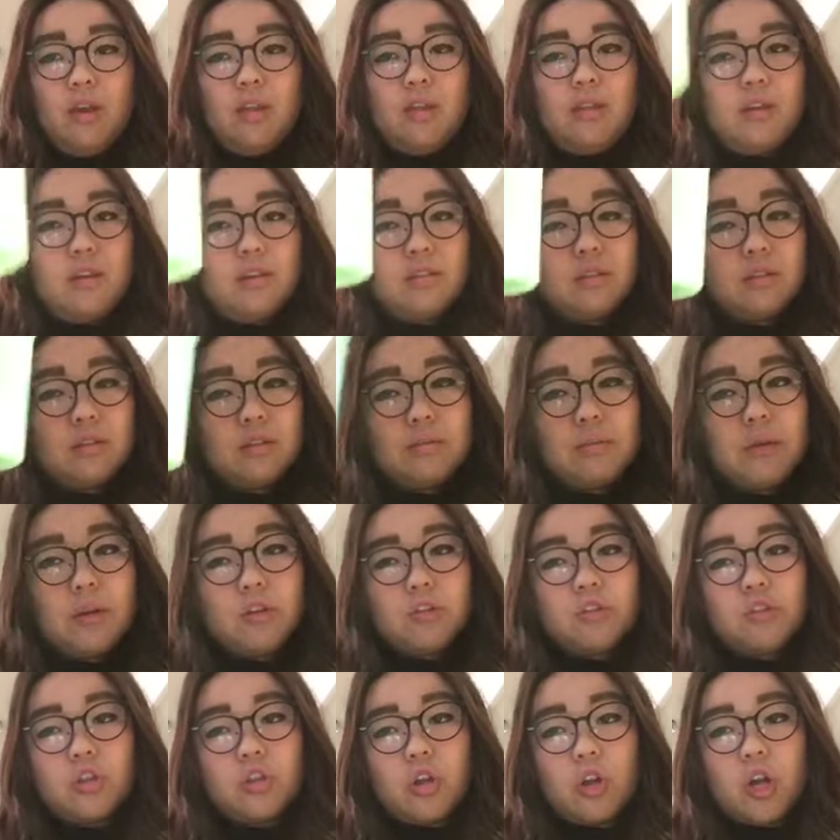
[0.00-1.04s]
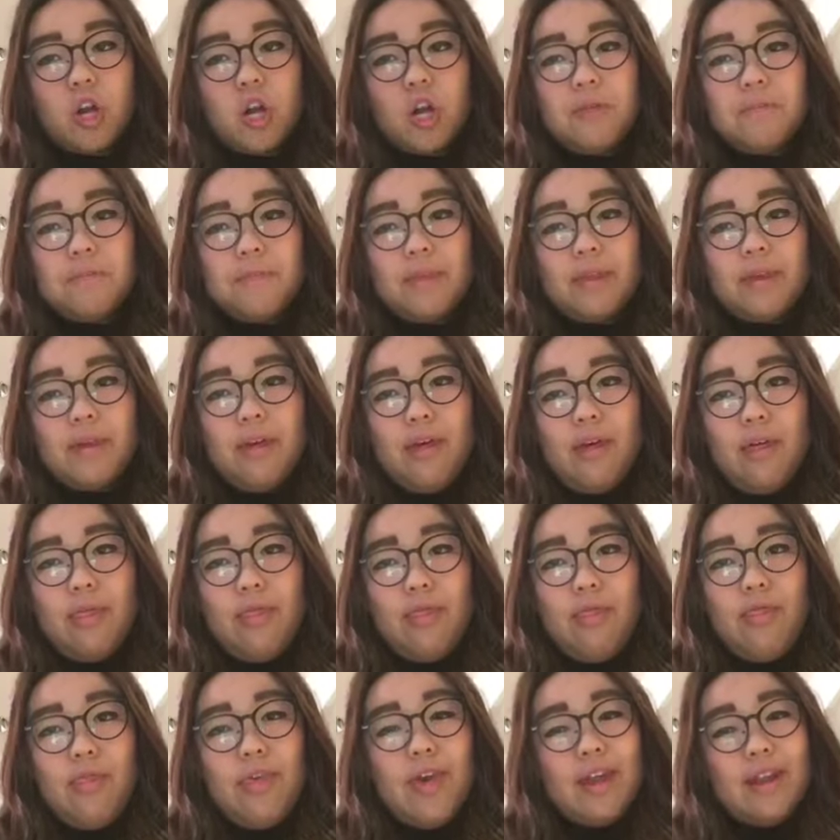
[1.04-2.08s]
This is milk sugar.
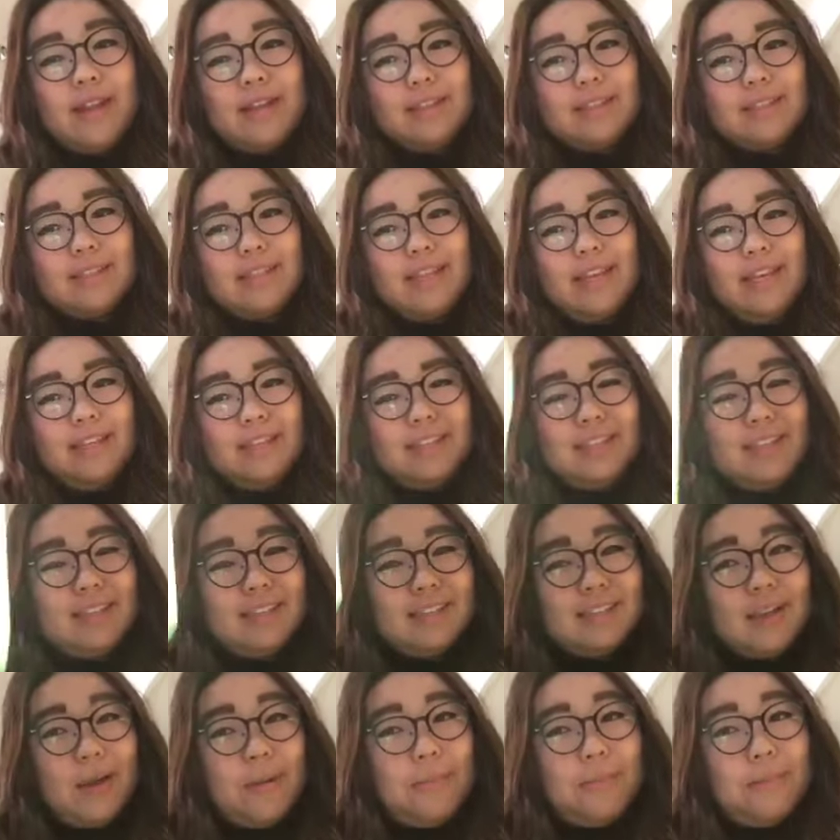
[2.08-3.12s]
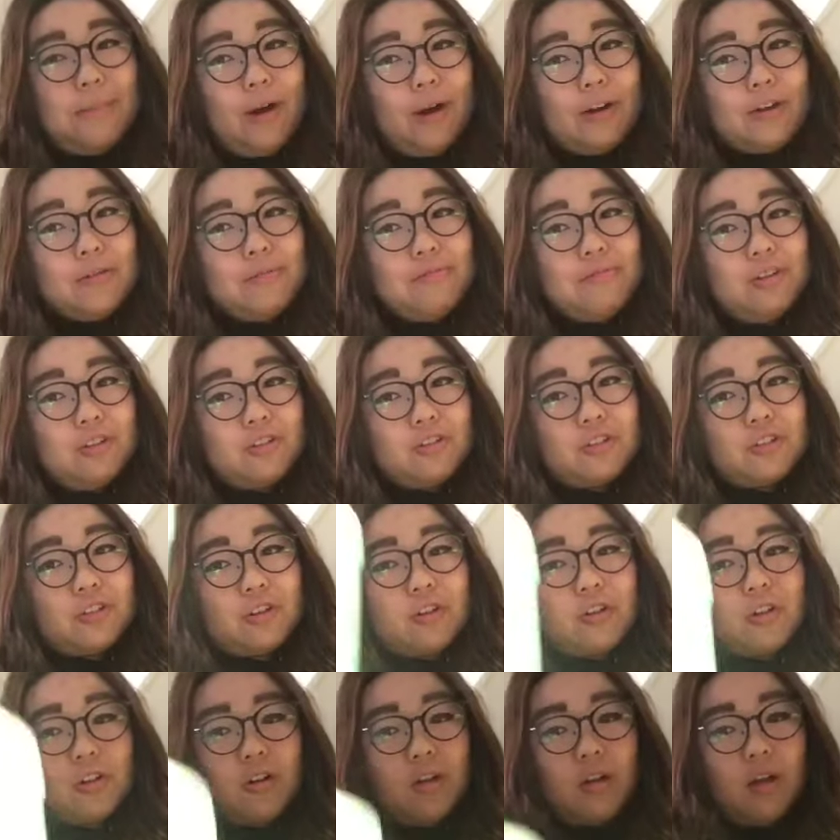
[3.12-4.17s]
This this is a buttermilk
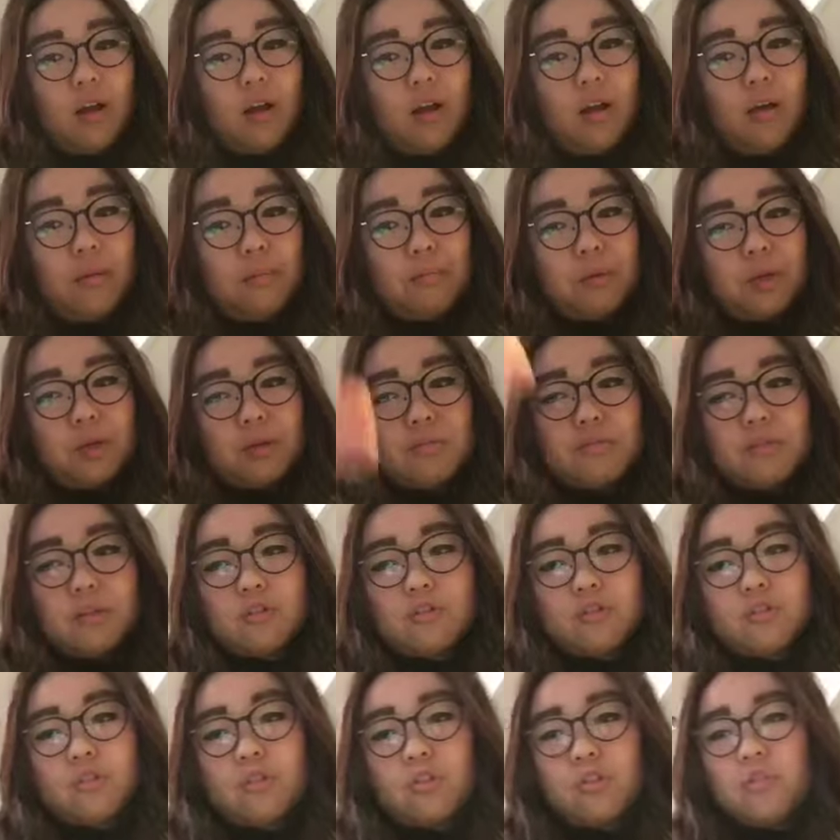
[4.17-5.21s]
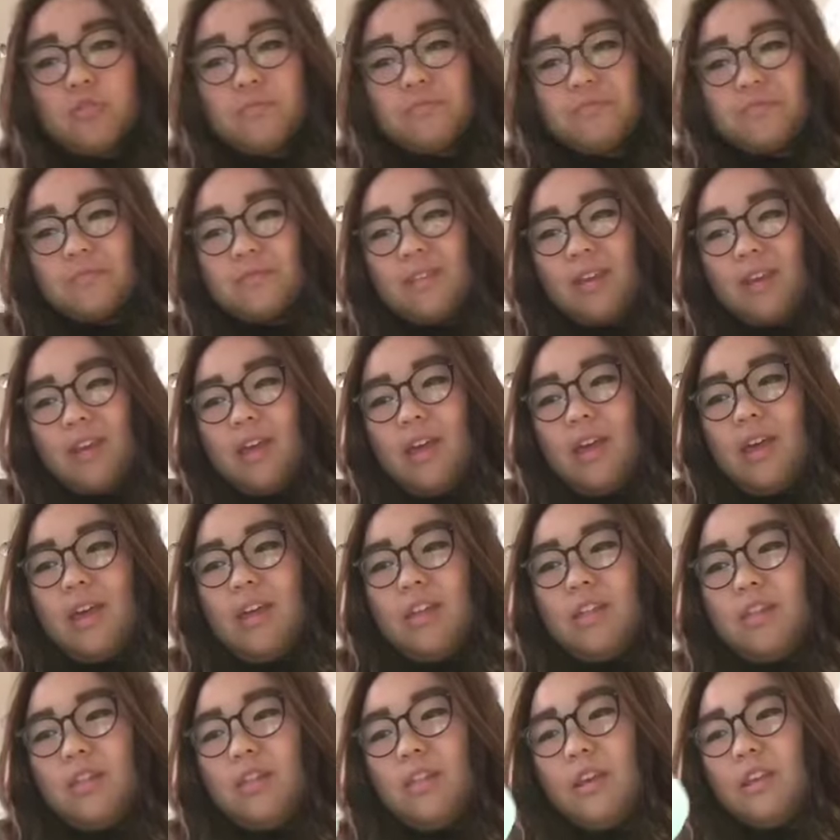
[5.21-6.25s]
sugar, um, buttermilk sugar.
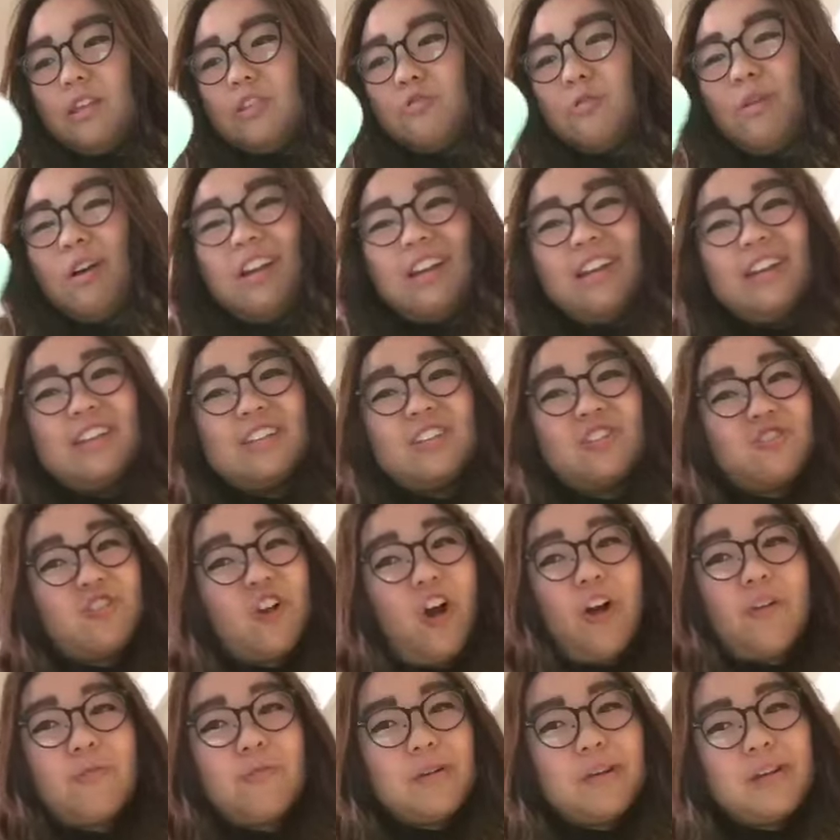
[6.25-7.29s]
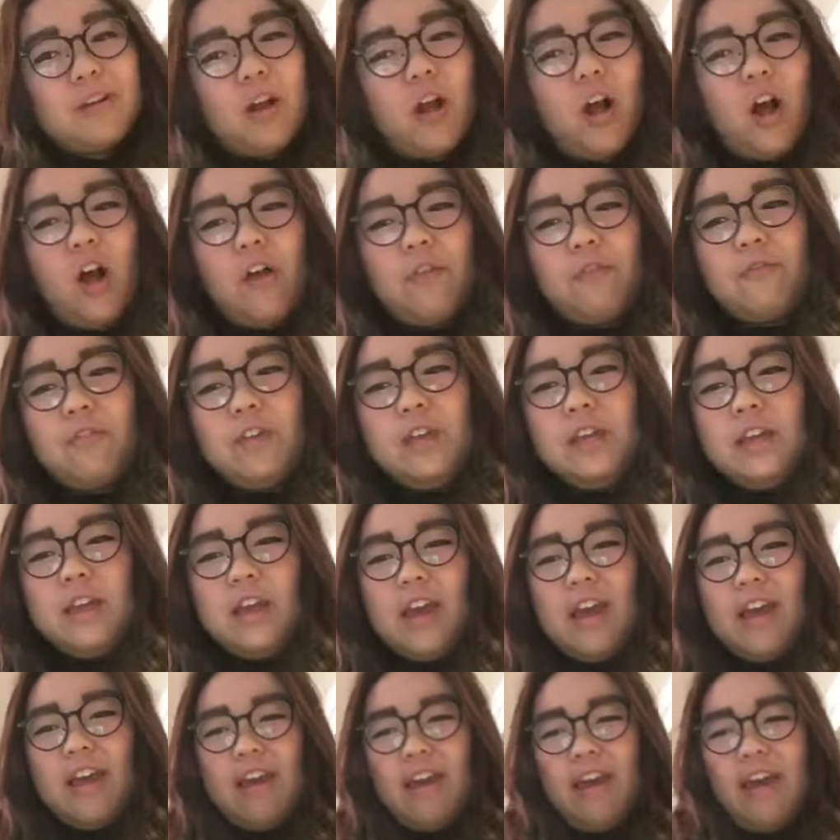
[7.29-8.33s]
This one is strawberry coffee,
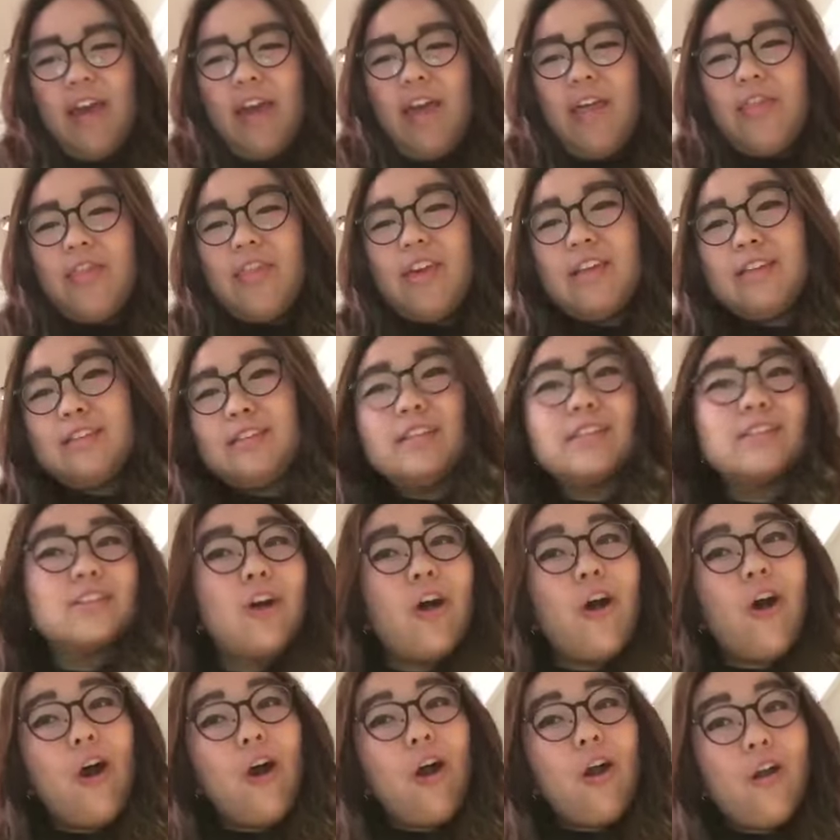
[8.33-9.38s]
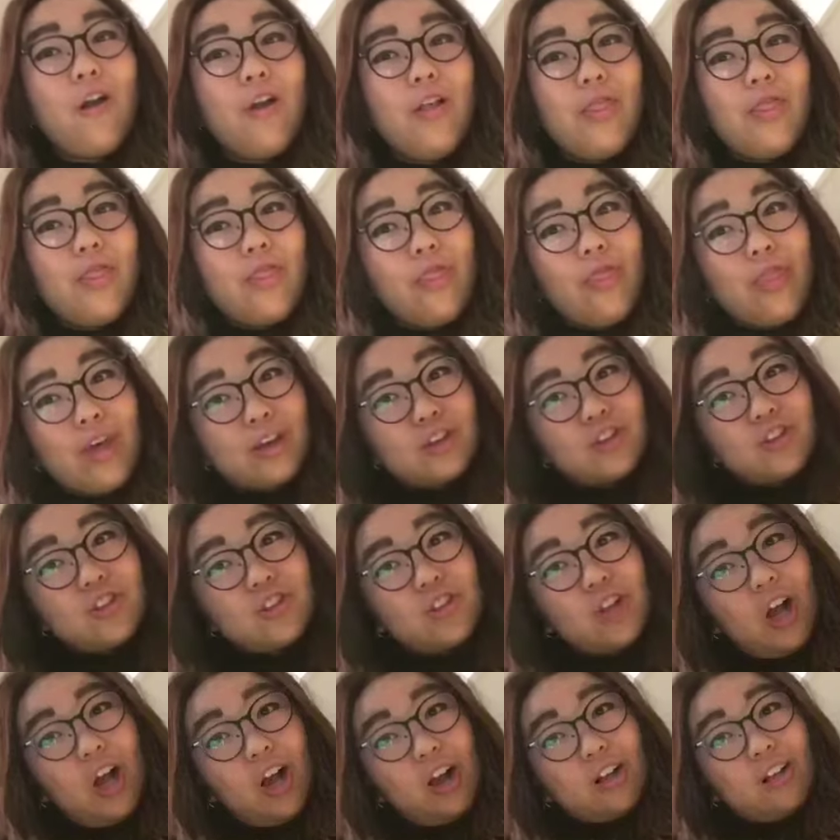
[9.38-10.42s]
and this is on the
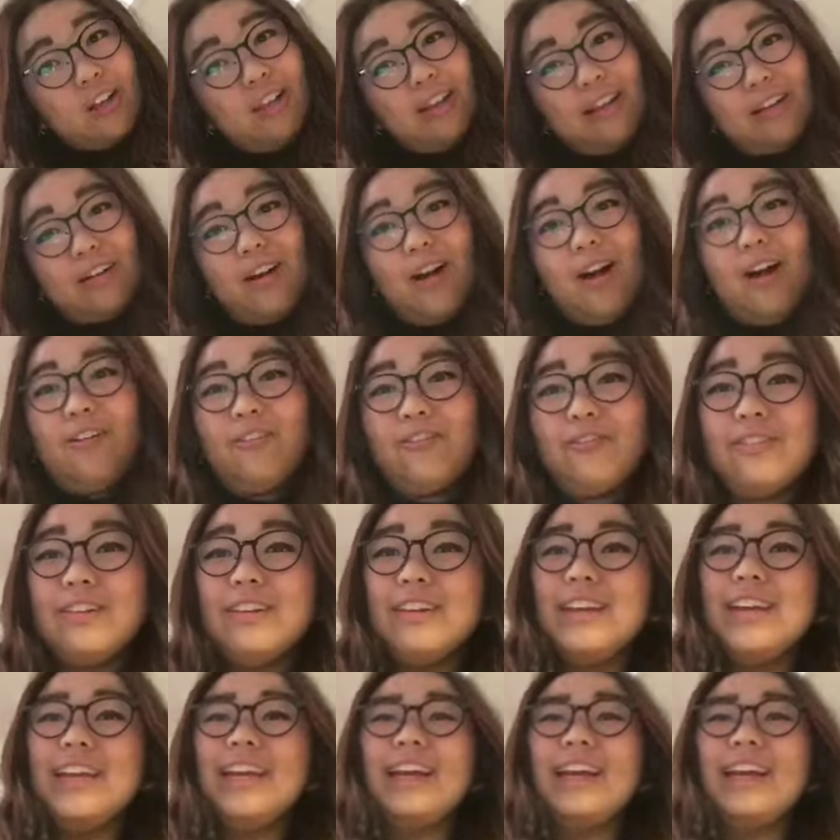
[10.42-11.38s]
chocolate coffee.